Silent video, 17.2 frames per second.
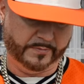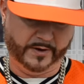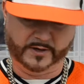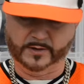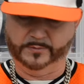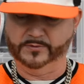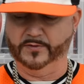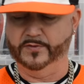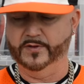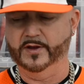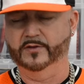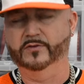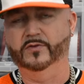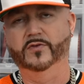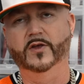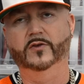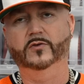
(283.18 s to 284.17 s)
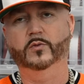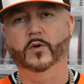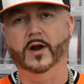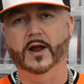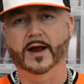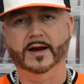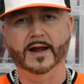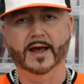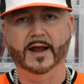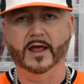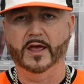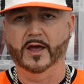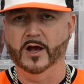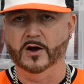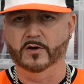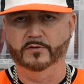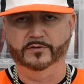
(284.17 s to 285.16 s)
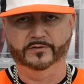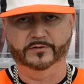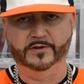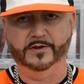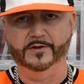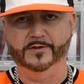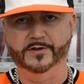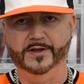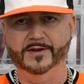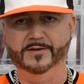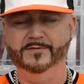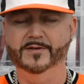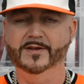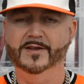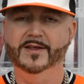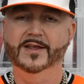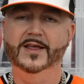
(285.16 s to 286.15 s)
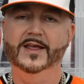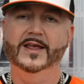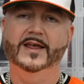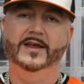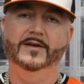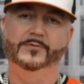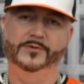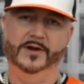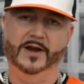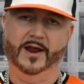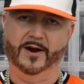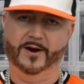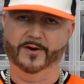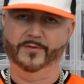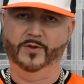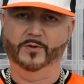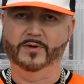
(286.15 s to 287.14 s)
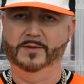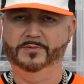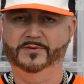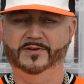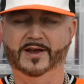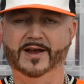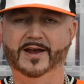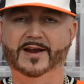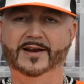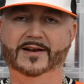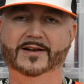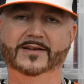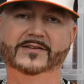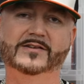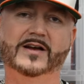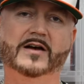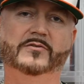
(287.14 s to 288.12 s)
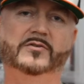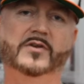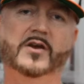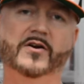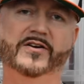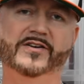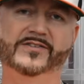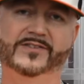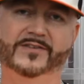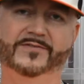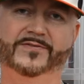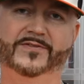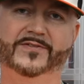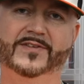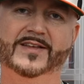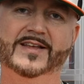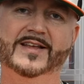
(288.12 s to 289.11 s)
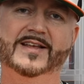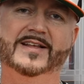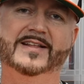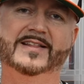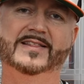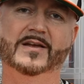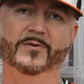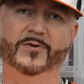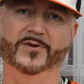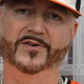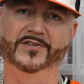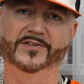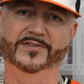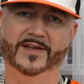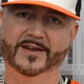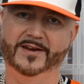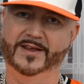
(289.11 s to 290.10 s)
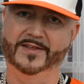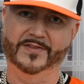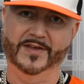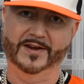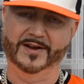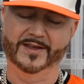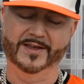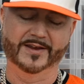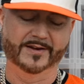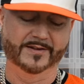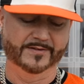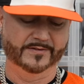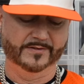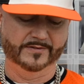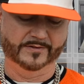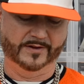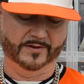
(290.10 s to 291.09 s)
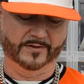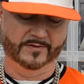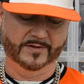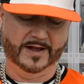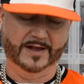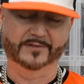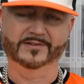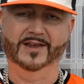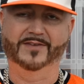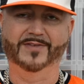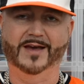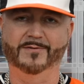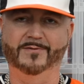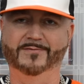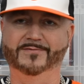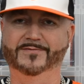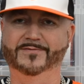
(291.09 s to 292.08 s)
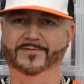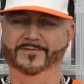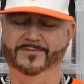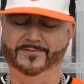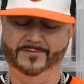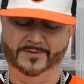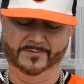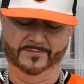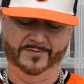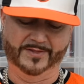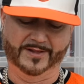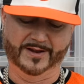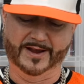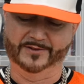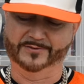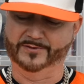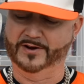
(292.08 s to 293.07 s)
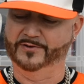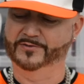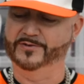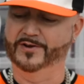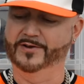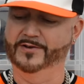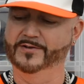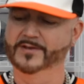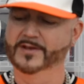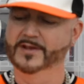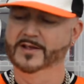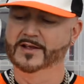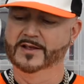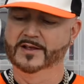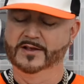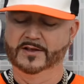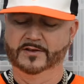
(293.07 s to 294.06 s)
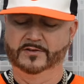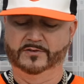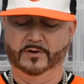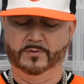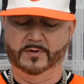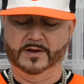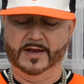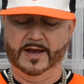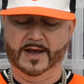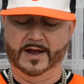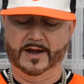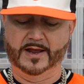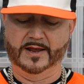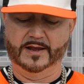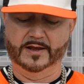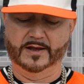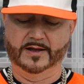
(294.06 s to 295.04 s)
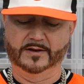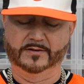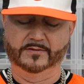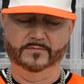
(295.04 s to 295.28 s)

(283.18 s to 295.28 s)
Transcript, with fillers: pickups on this. This one I got a hell of a steal in. It was an error on the website, so I was curious if they were going to send it, and they did. So I'll save that one for the last one I'll show you. So we got a uh,